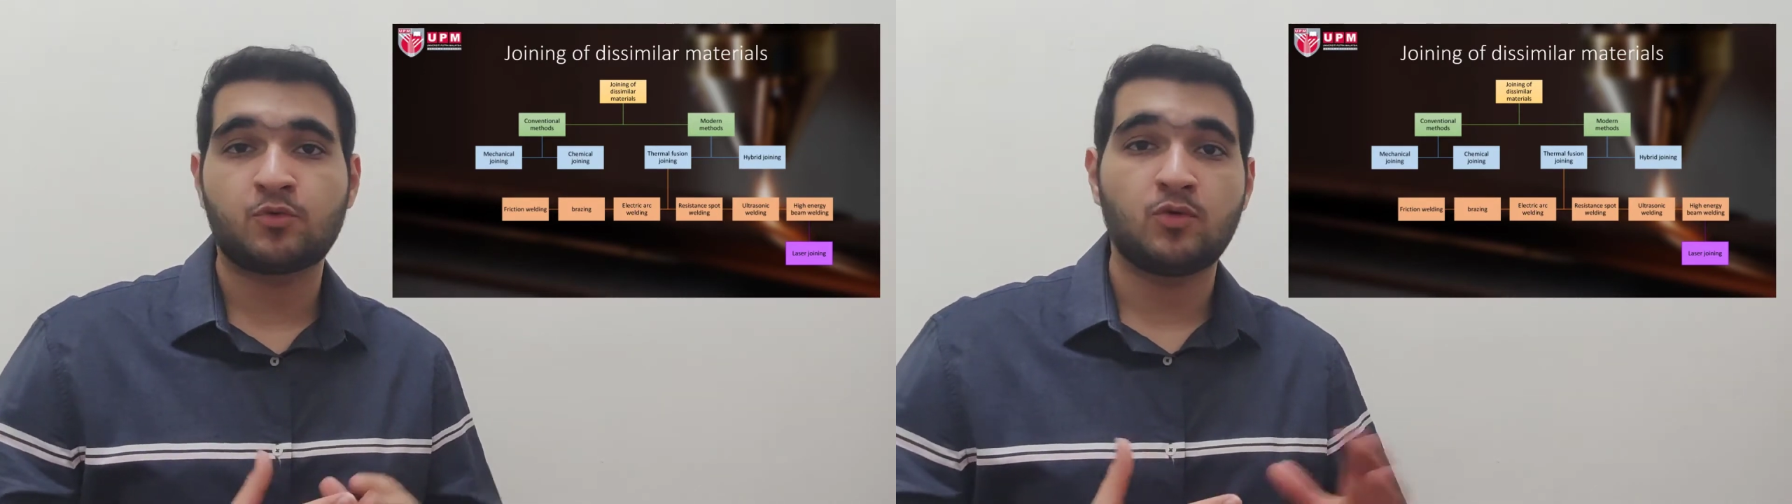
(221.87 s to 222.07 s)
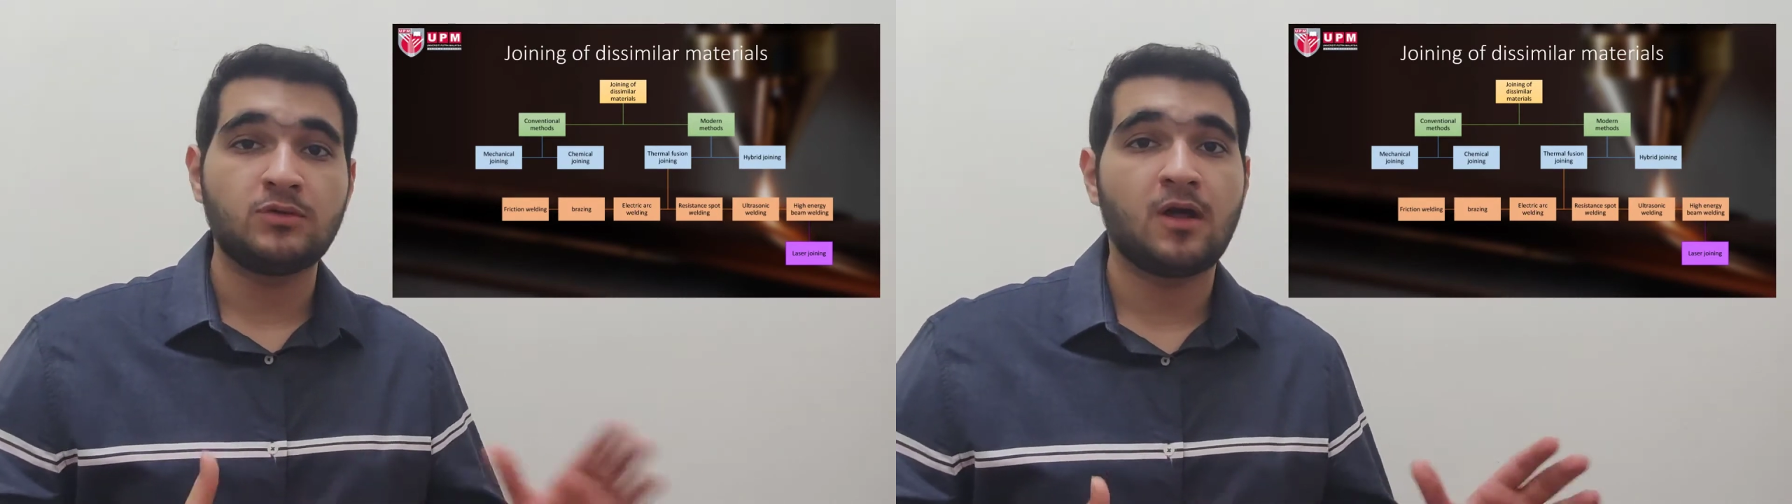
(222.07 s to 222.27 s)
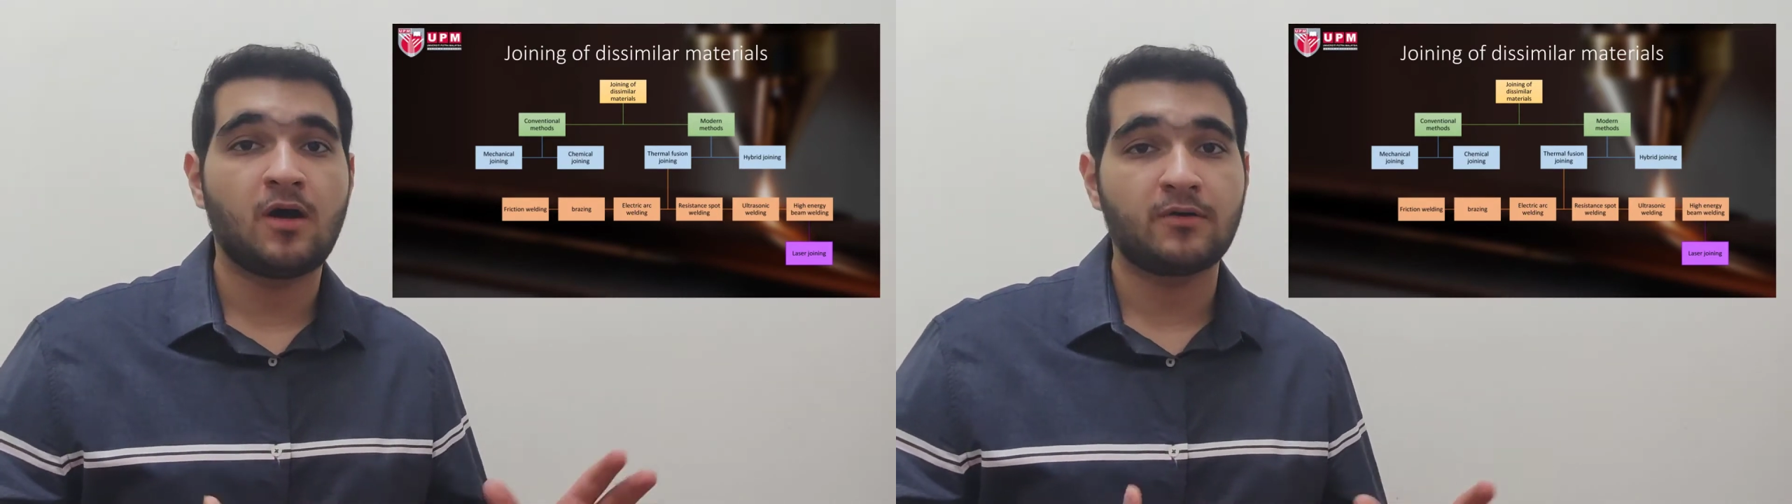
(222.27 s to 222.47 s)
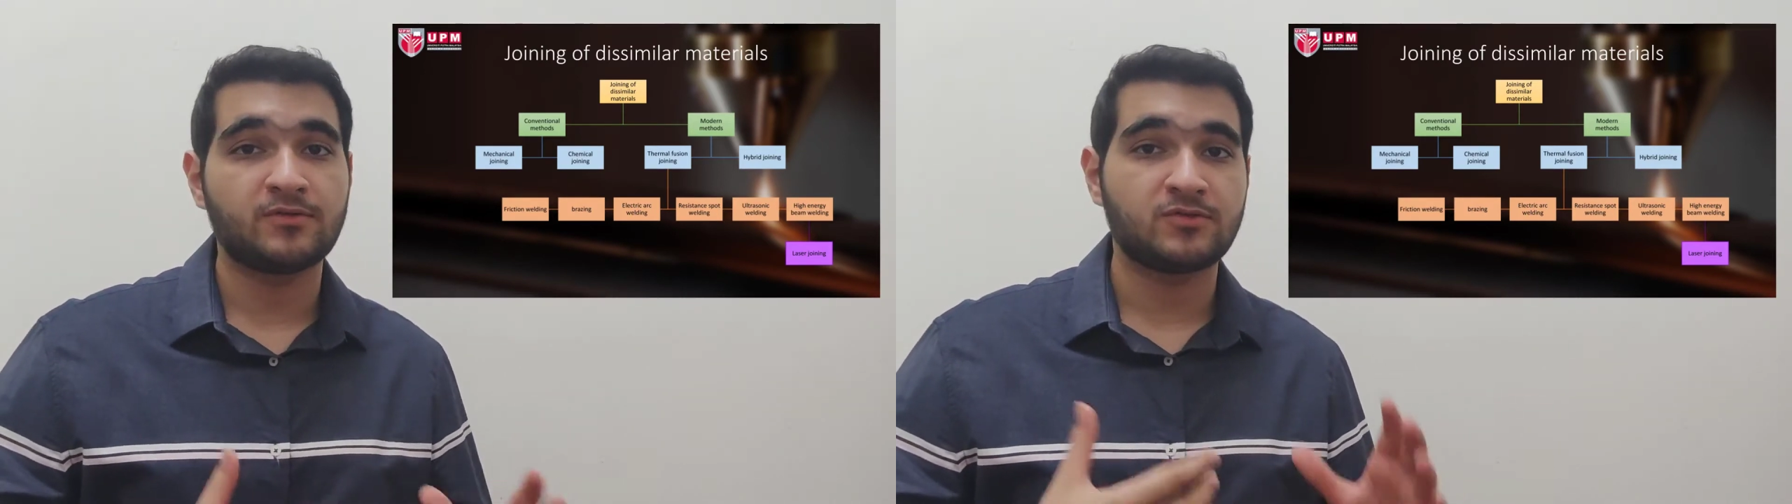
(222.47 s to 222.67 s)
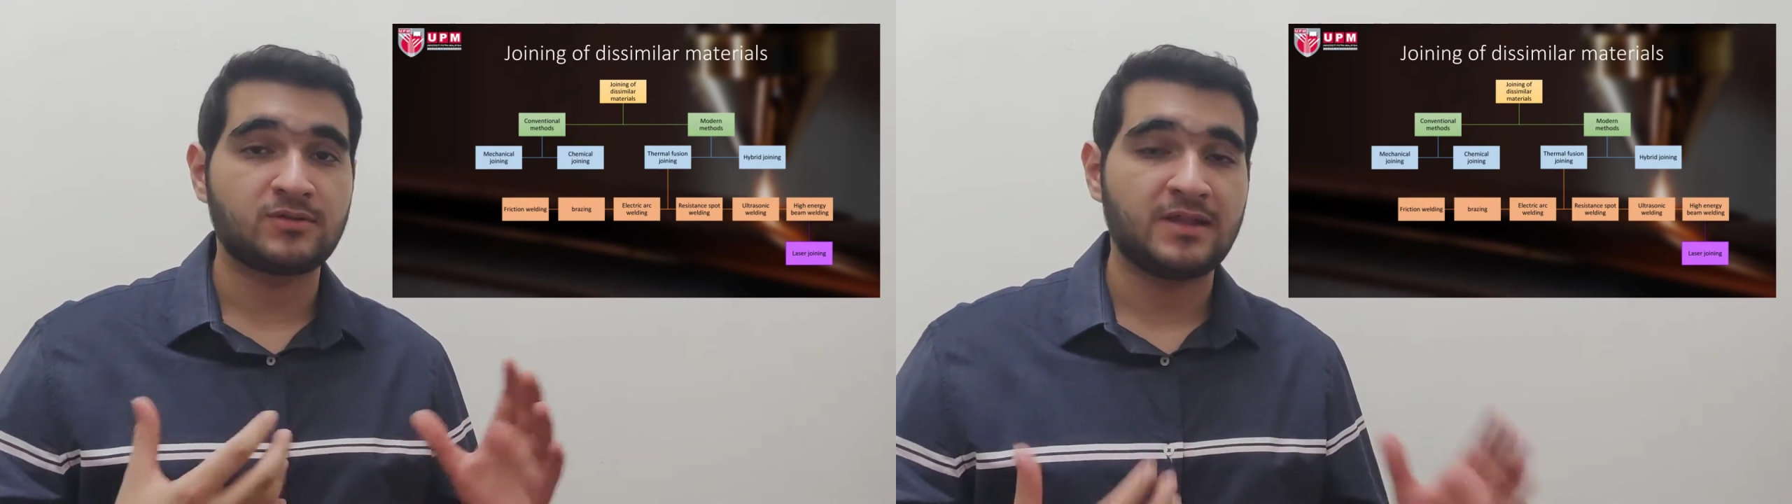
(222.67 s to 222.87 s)
prolong
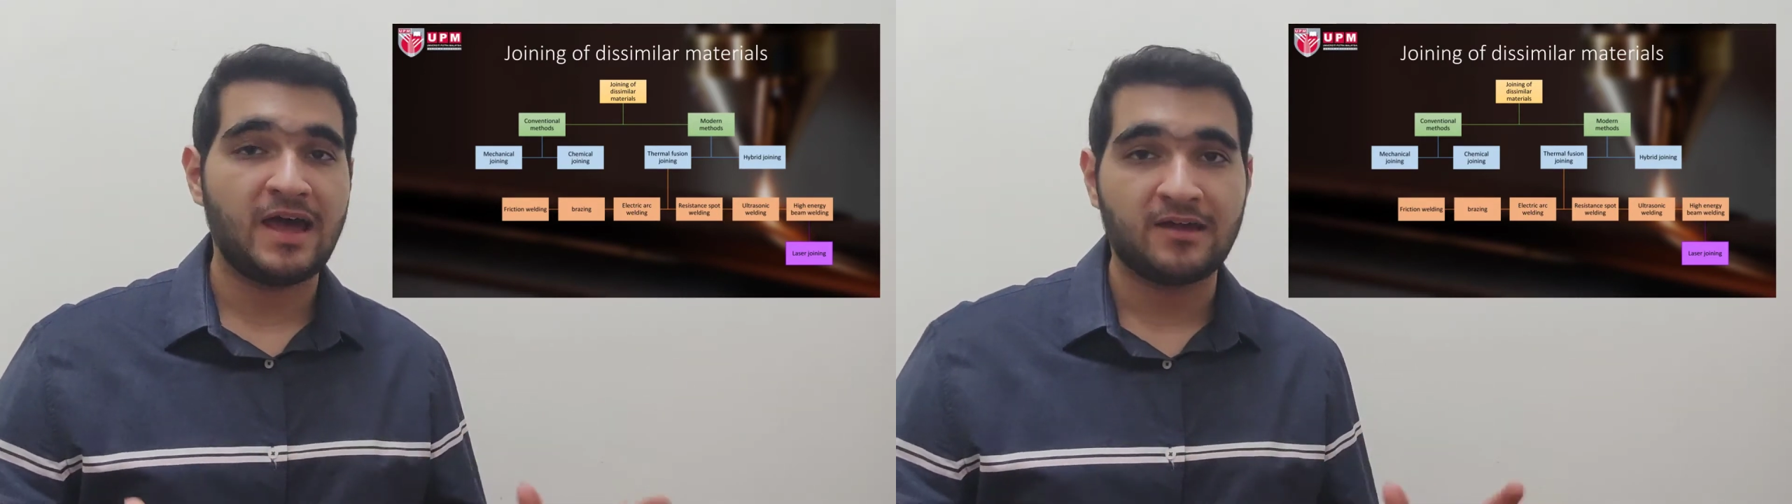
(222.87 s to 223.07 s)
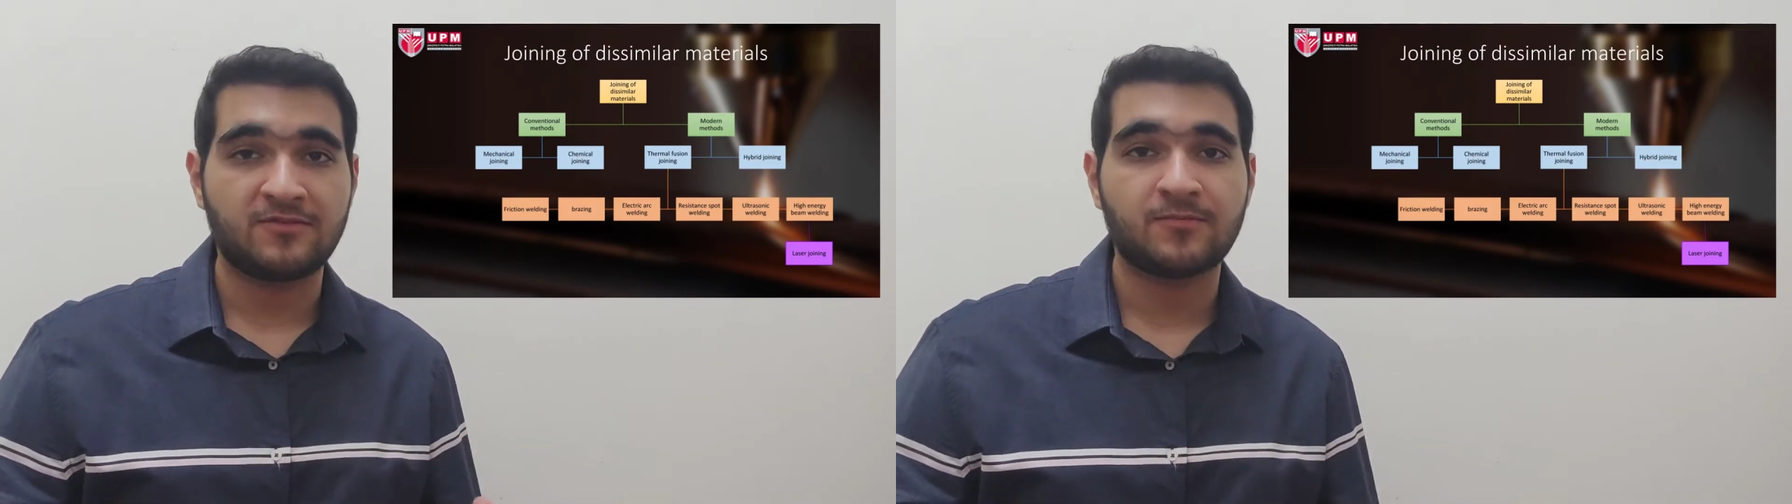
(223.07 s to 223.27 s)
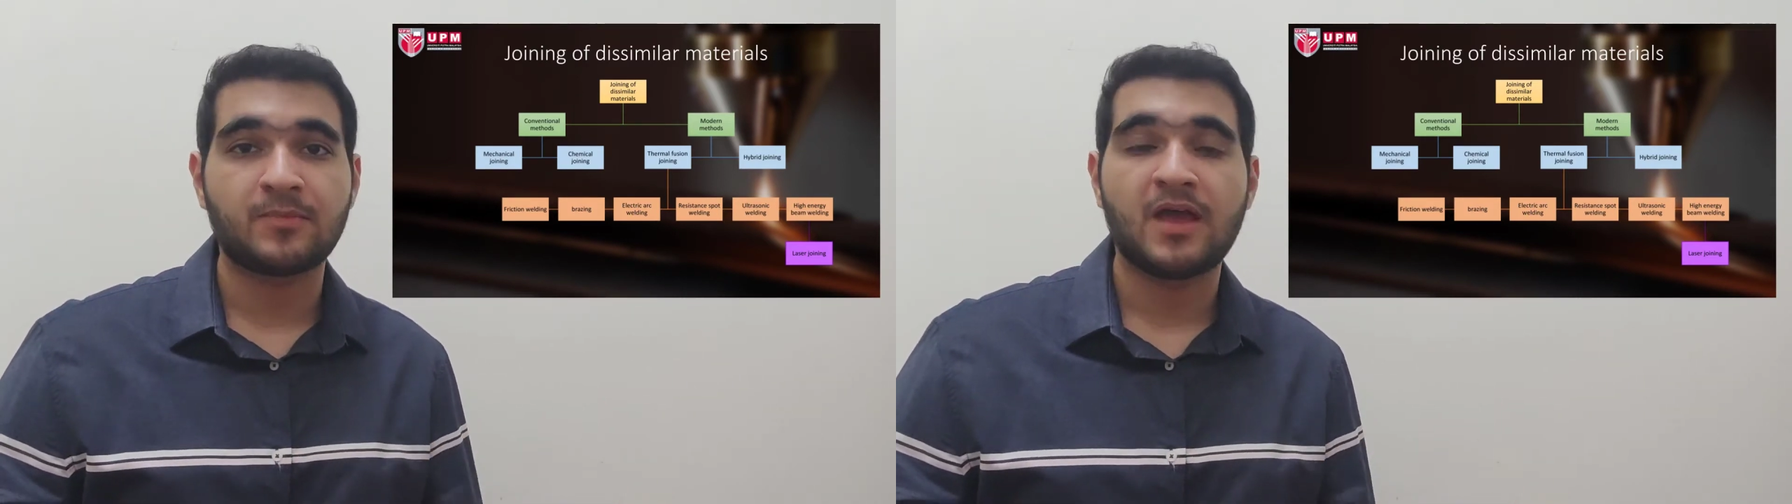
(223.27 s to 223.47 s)
their life.